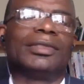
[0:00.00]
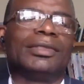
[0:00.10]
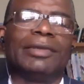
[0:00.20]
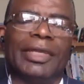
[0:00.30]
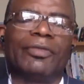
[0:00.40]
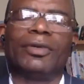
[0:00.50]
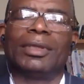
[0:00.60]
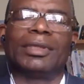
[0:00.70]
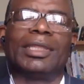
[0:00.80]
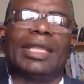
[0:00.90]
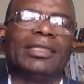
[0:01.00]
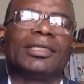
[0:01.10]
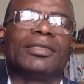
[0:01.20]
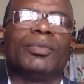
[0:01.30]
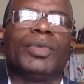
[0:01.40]
grateful,
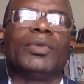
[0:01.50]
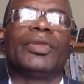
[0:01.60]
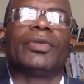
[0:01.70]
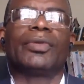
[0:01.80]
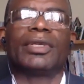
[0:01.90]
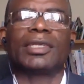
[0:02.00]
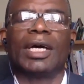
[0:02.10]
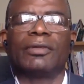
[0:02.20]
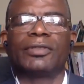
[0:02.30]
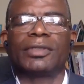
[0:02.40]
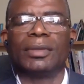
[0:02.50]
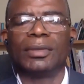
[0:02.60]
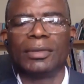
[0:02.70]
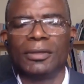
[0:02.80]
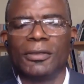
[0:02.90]
delighted to be with you this
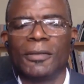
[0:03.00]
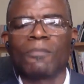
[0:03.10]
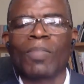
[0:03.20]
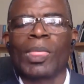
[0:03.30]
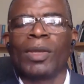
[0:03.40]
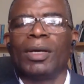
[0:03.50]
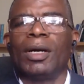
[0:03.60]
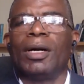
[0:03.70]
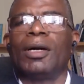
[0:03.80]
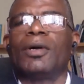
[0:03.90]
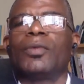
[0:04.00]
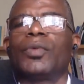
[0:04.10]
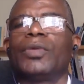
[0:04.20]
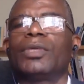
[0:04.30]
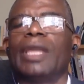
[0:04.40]
afternoon.
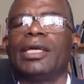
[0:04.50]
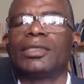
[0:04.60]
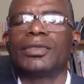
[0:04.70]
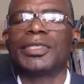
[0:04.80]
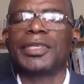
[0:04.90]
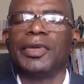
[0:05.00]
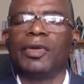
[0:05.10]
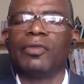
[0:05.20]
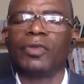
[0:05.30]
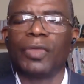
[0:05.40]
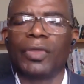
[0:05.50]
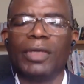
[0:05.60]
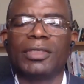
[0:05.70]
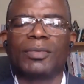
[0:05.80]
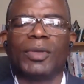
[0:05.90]
We would like to say a few
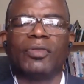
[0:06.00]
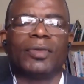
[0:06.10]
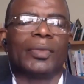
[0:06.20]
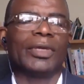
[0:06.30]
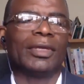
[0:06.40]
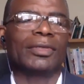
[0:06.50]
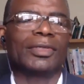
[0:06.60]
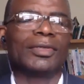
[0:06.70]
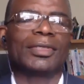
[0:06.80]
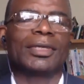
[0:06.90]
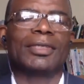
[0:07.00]
things before we introduce our